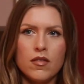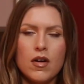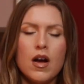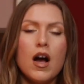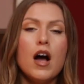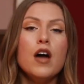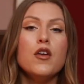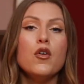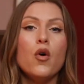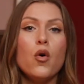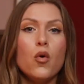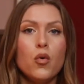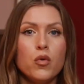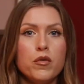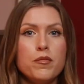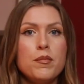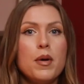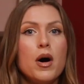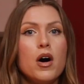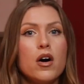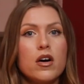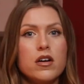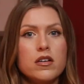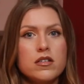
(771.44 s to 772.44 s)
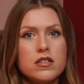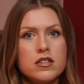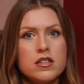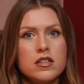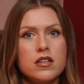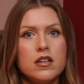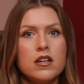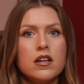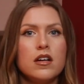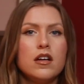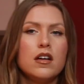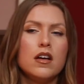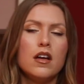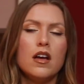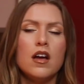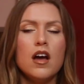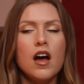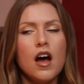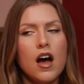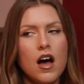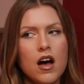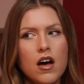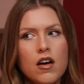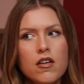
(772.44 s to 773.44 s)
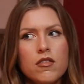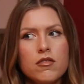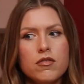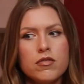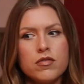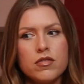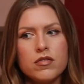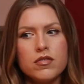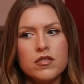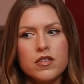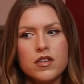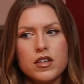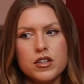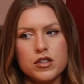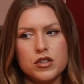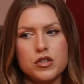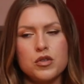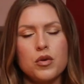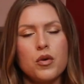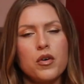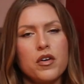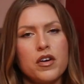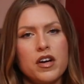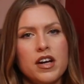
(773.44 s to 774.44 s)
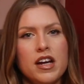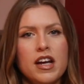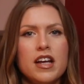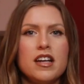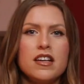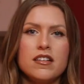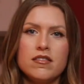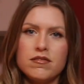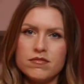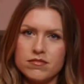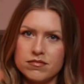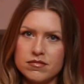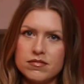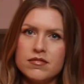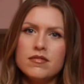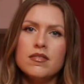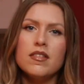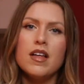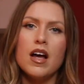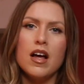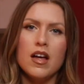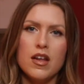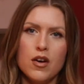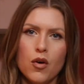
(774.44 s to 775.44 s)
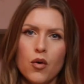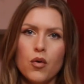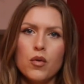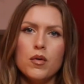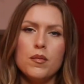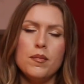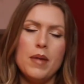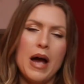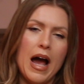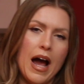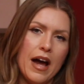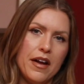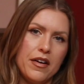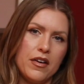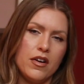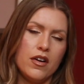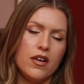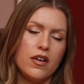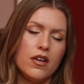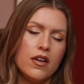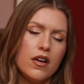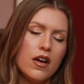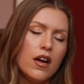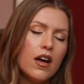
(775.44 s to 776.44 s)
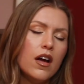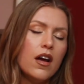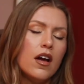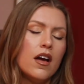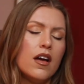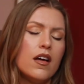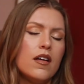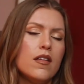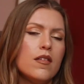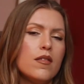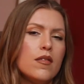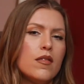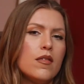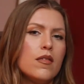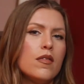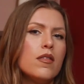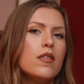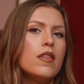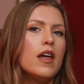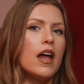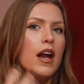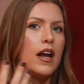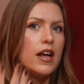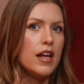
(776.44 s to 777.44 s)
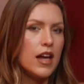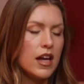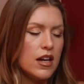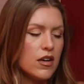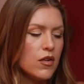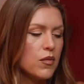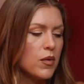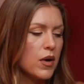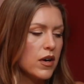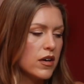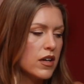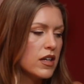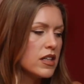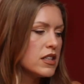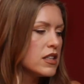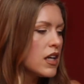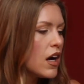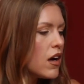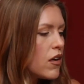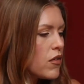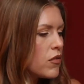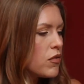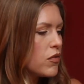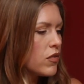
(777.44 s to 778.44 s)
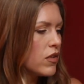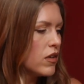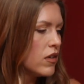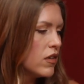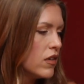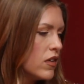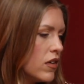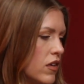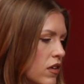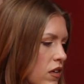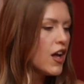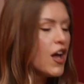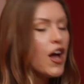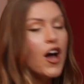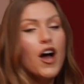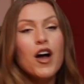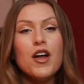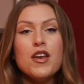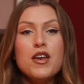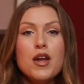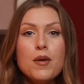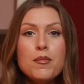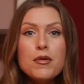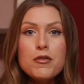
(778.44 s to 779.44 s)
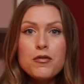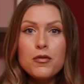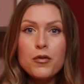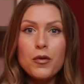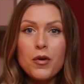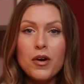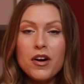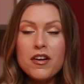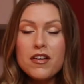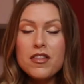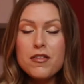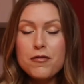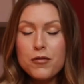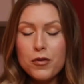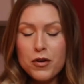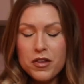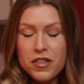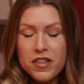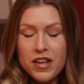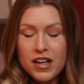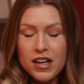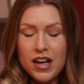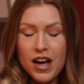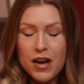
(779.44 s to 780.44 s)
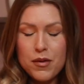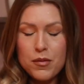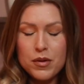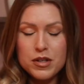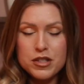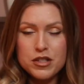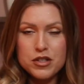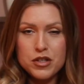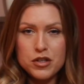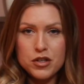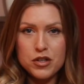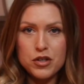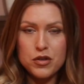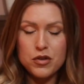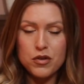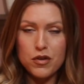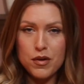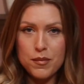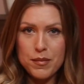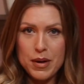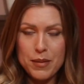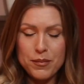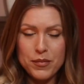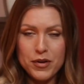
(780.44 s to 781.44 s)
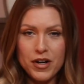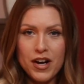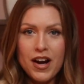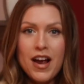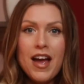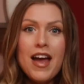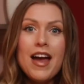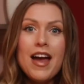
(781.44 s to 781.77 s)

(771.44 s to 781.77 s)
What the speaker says: an old part of the story and an old pattern that I gain awareness of. Number 4, the fourth thing I want you to remember